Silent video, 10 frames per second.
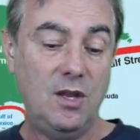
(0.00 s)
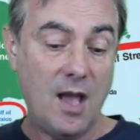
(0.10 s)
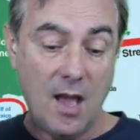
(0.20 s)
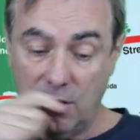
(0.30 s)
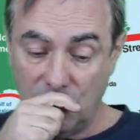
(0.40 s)

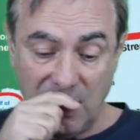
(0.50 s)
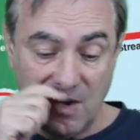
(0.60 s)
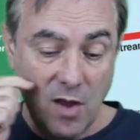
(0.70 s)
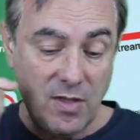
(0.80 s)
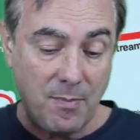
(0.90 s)
Uh, do you
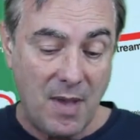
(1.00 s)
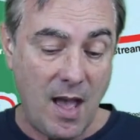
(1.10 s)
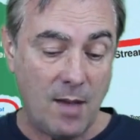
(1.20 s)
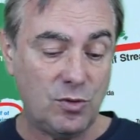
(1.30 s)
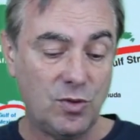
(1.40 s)
know that
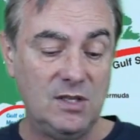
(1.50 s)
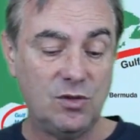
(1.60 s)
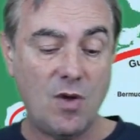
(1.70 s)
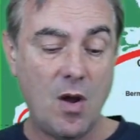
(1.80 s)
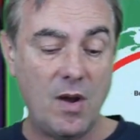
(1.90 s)
palm trees
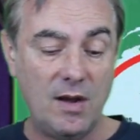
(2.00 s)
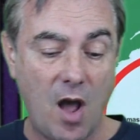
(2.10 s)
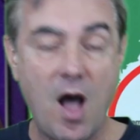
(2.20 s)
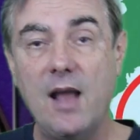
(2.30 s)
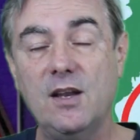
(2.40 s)
grow in
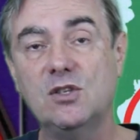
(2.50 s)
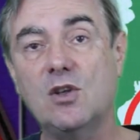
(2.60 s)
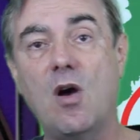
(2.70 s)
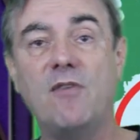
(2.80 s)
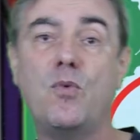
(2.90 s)
islands
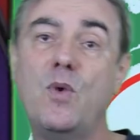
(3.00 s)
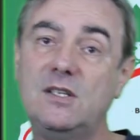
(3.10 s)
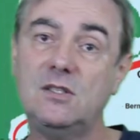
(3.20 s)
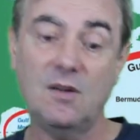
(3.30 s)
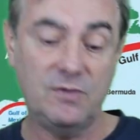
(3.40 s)
off
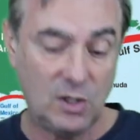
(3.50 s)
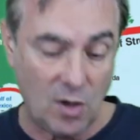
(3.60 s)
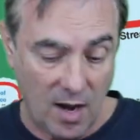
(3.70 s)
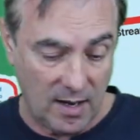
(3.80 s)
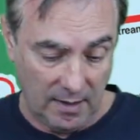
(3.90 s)
west of
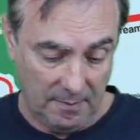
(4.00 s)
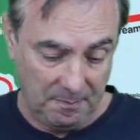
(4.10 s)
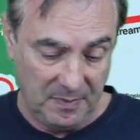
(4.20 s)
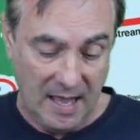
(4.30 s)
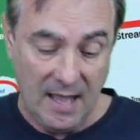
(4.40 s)
Scotland?
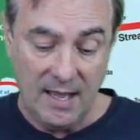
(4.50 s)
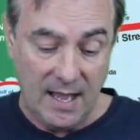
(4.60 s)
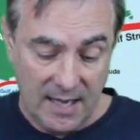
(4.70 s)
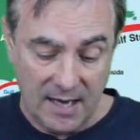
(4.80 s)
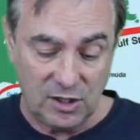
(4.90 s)

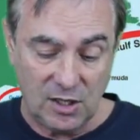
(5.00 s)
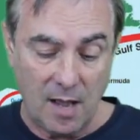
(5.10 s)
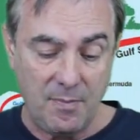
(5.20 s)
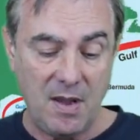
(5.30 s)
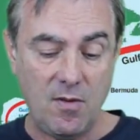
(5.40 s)
Yet
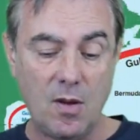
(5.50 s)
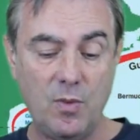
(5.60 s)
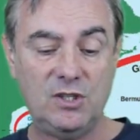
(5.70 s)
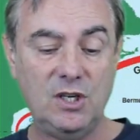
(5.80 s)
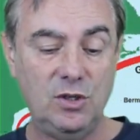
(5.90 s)
Siberia,
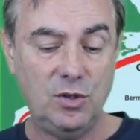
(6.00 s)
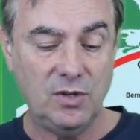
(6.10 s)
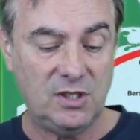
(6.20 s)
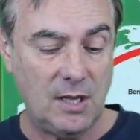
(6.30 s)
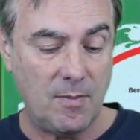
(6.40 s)
which
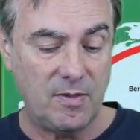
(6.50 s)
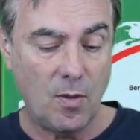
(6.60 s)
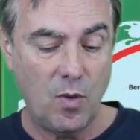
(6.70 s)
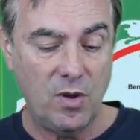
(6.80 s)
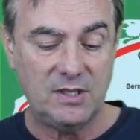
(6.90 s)
endures some of
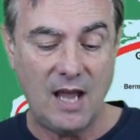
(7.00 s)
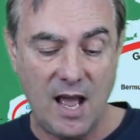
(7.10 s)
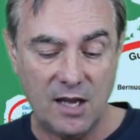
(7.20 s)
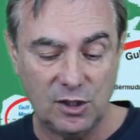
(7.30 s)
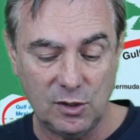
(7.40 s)
the world's
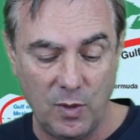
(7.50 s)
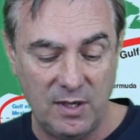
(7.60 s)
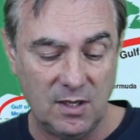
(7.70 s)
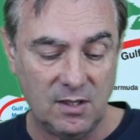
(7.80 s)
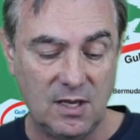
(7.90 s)
harshest
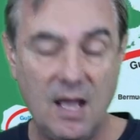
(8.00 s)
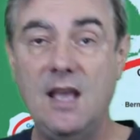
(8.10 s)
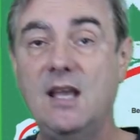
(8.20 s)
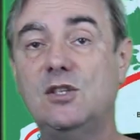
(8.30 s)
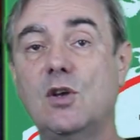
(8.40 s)
winters,
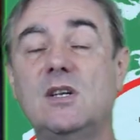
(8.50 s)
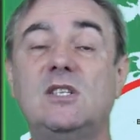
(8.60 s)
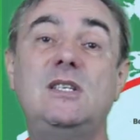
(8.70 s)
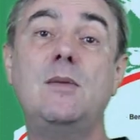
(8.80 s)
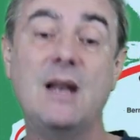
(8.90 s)
is on a
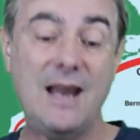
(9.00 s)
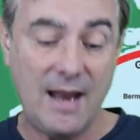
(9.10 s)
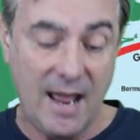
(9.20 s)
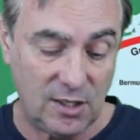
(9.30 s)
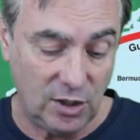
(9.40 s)
similar
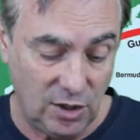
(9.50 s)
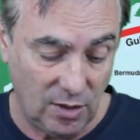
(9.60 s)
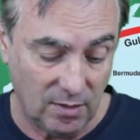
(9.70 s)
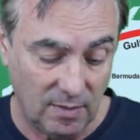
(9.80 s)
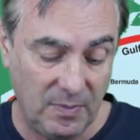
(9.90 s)

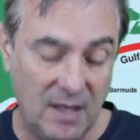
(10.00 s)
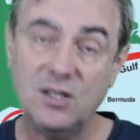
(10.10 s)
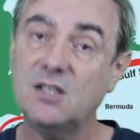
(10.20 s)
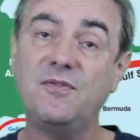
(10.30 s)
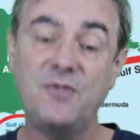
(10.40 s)
latitude
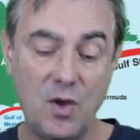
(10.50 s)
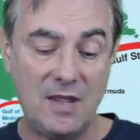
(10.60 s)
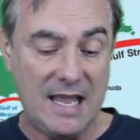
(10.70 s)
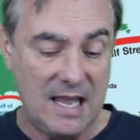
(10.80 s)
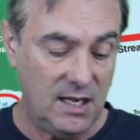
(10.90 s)
just
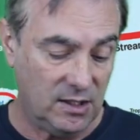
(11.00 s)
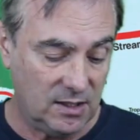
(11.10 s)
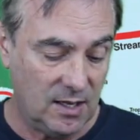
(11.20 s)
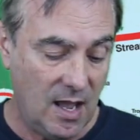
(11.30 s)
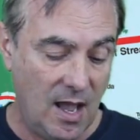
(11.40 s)
further
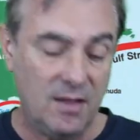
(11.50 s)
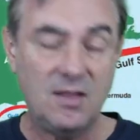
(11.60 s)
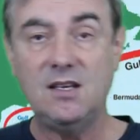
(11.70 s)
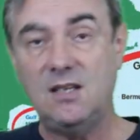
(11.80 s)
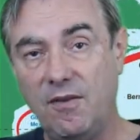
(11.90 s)
east.
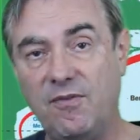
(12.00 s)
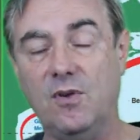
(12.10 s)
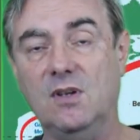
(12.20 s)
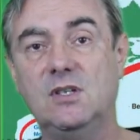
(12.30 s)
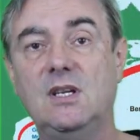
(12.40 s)
The
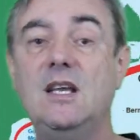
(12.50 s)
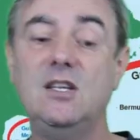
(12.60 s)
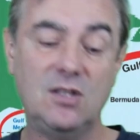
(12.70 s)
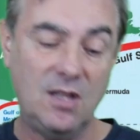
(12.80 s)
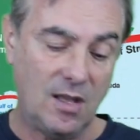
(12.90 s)
difference
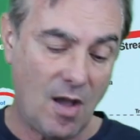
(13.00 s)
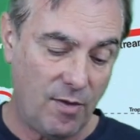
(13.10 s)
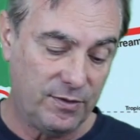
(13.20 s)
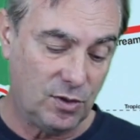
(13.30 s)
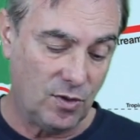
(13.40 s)
is the
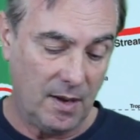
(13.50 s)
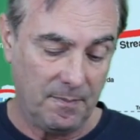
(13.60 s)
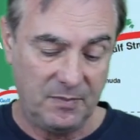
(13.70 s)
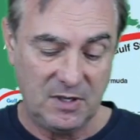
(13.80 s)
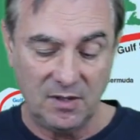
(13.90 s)
Gulf Stream.
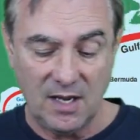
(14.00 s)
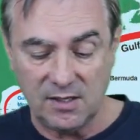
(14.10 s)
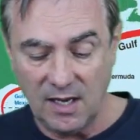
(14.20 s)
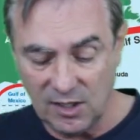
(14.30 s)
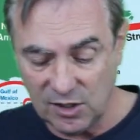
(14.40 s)
So
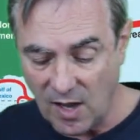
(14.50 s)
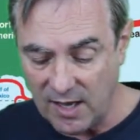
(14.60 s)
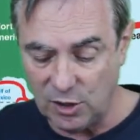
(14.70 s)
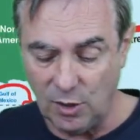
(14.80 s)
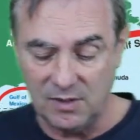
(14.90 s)
does it
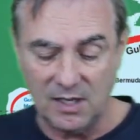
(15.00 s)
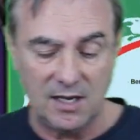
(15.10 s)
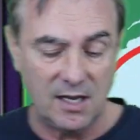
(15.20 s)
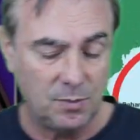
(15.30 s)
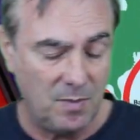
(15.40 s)
excite you as it
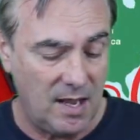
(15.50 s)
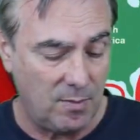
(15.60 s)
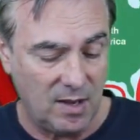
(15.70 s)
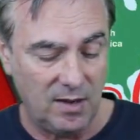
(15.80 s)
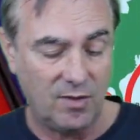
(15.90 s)
does me,
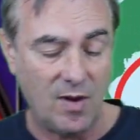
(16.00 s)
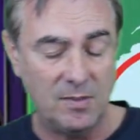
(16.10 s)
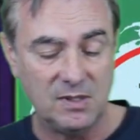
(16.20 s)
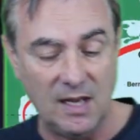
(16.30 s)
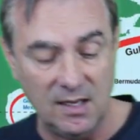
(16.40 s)
Billy
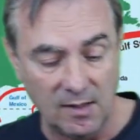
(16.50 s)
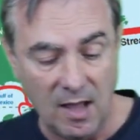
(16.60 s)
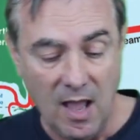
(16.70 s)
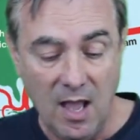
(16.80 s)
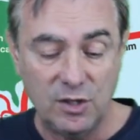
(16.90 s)
Graham says,
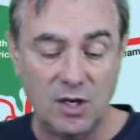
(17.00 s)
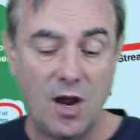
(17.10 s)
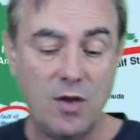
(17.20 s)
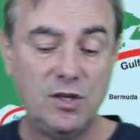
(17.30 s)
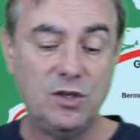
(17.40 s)
to
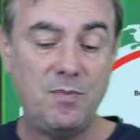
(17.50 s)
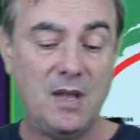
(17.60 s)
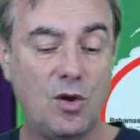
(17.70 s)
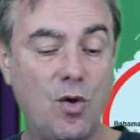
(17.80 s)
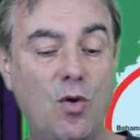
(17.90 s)
know that you've
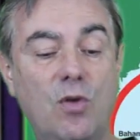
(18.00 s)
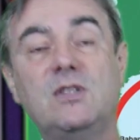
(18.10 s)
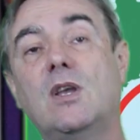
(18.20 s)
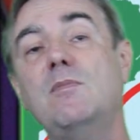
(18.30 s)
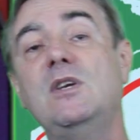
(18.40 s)
been
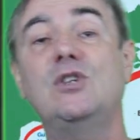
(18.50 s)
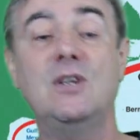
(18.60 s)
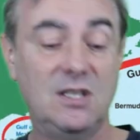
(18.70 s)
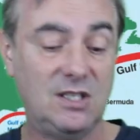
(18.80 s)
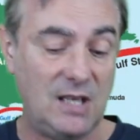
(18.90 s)
called,
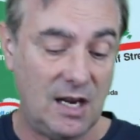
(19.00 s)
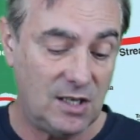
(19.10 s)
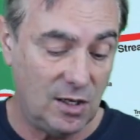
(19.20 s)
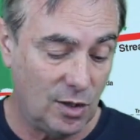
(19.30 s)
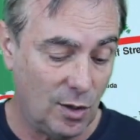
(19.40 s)
commissioned,
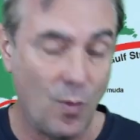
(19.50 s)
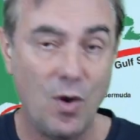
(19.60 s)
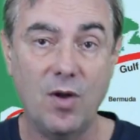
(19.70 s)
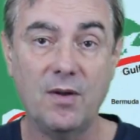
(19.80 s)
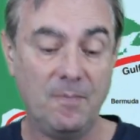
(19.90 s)
sent into the
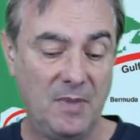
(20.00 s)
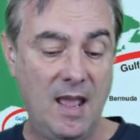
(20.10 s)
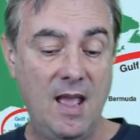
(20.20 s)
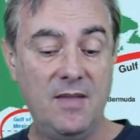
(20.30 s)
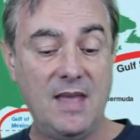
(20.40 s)
world
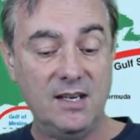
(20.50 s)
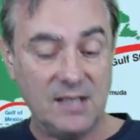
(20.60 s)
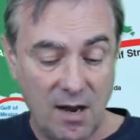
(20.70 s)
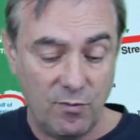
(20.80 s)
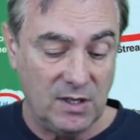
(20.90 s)
that is
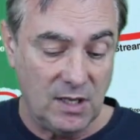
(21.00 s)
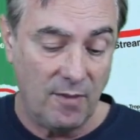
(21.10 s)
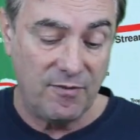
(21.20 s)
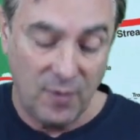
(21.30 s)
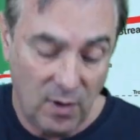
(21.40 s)

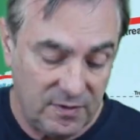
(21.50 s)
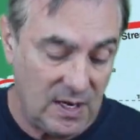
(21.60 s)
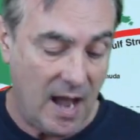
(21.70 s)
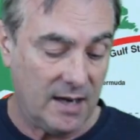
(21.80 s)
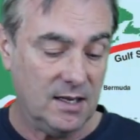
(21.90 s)
unredeemed, full of
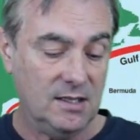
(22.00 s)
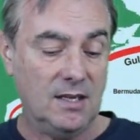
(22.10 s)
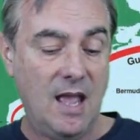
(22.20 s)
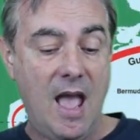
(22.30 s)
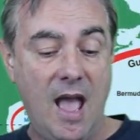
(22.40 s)

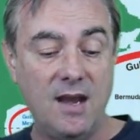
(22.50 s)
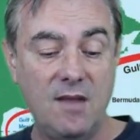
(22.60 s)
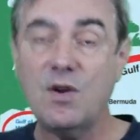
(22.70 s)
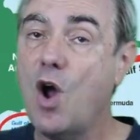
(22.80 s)
darkness, and even